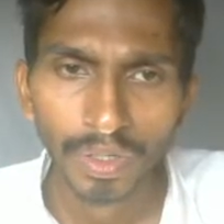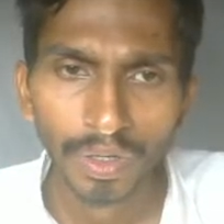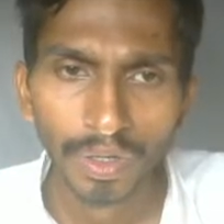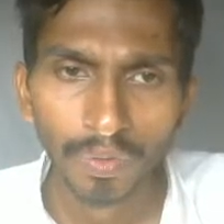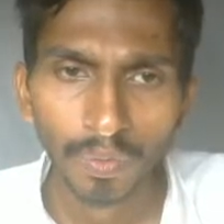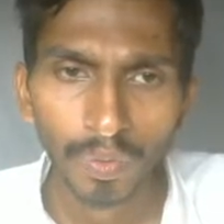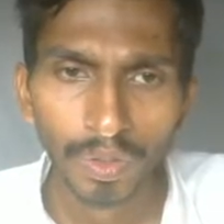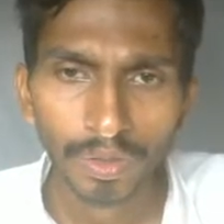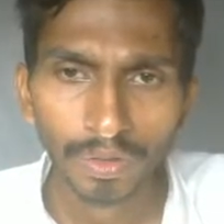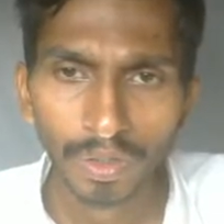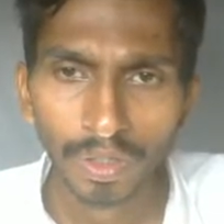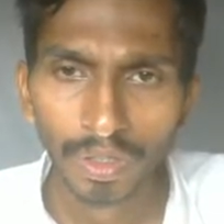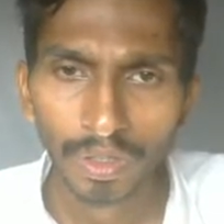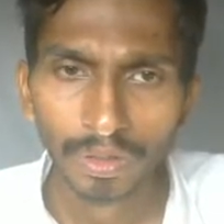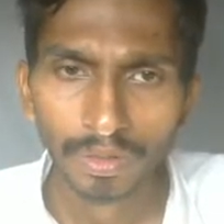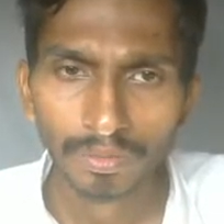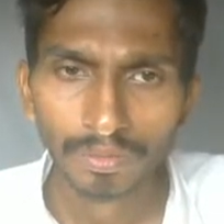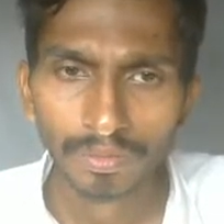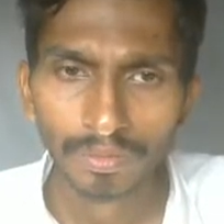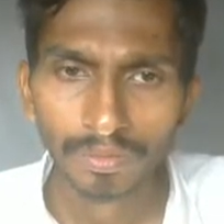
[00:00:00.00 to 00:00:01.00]
What all
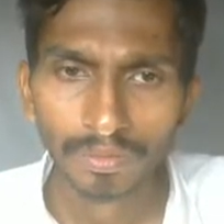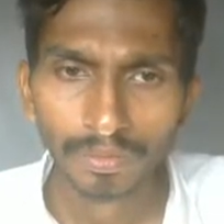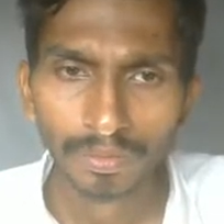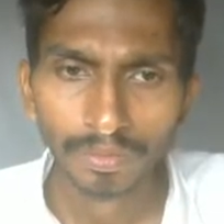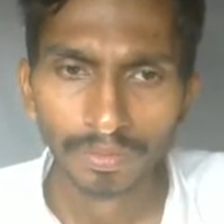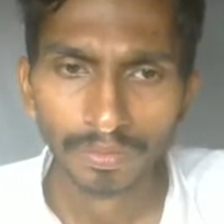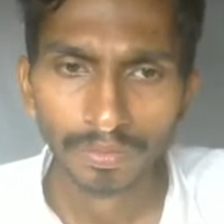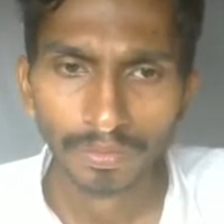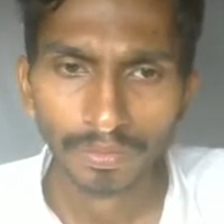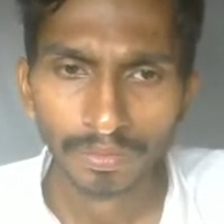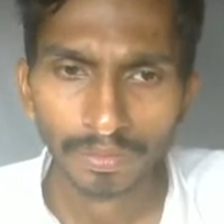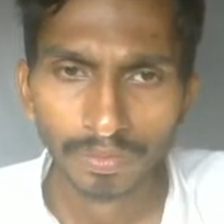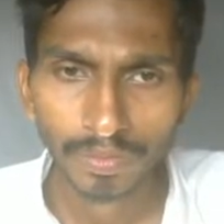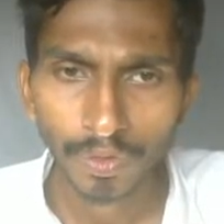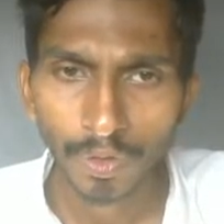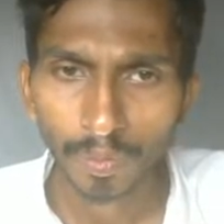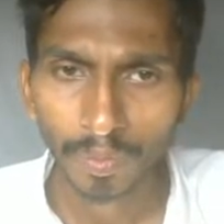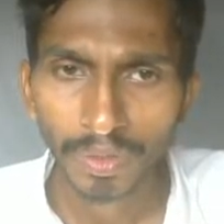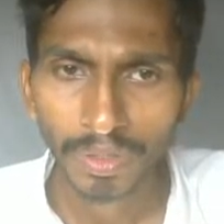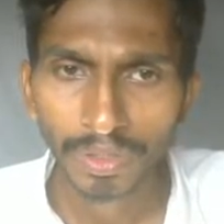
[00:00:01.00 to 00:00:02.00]

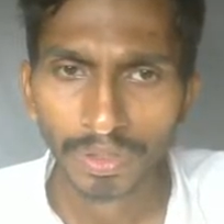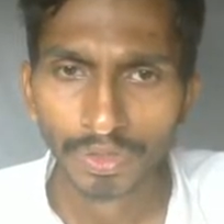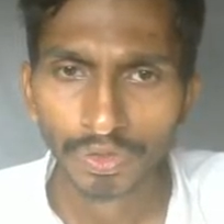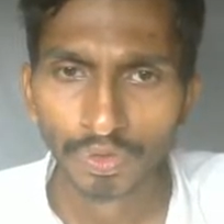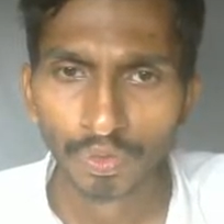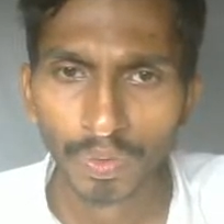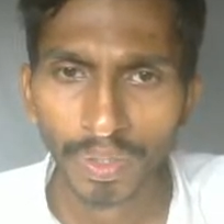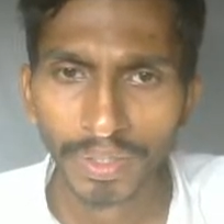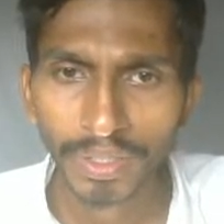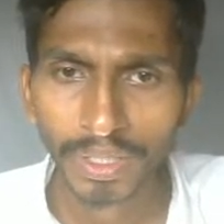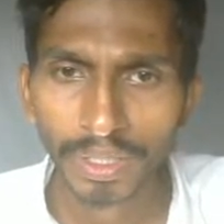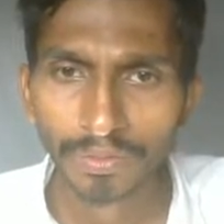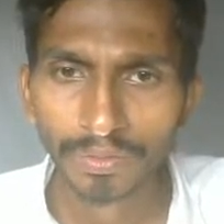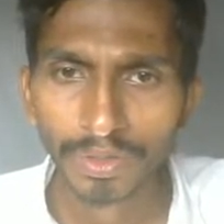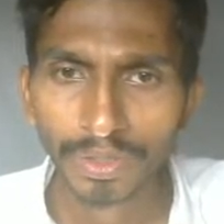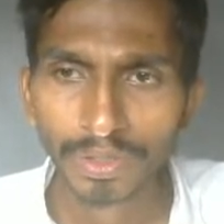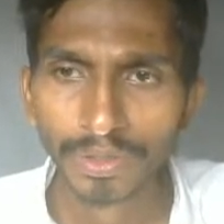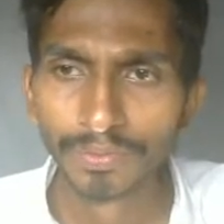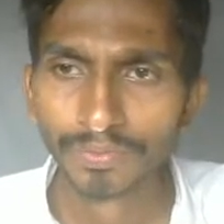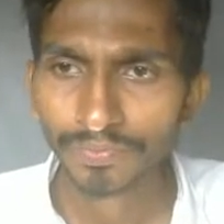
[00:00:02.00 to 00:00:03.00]
properties do I have here?